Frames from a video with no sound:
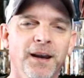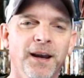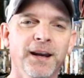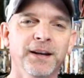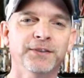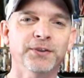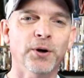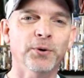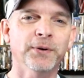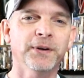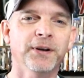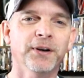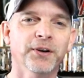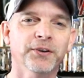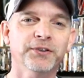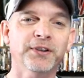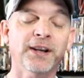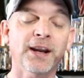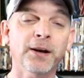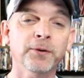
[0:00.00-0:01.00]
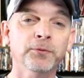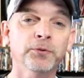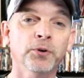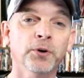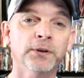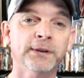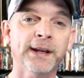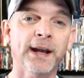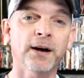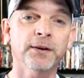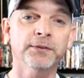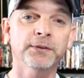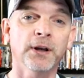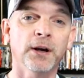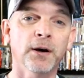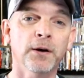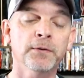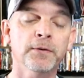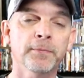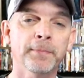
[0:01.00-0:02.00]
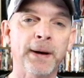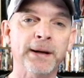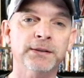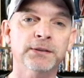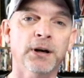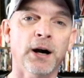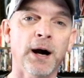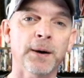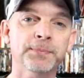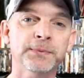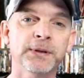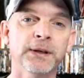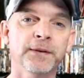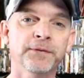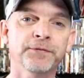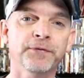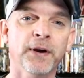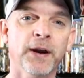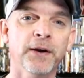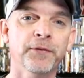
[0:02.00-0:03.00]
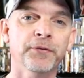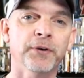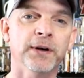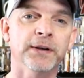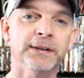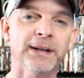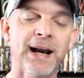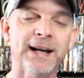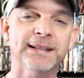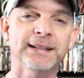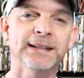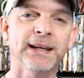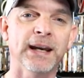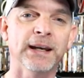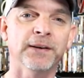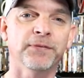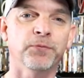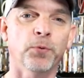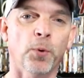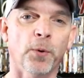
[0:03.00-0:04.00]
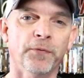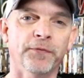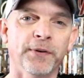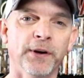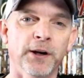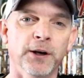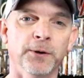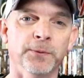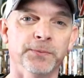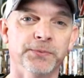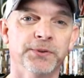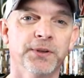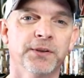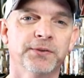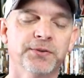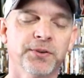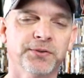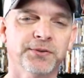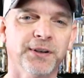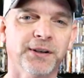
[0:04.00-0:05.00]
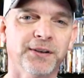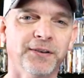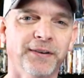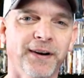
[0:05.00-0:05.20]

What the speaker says: Hey, Tony here. Today I'm going to do a countdown of my top 10 favorite 1984 films, so stick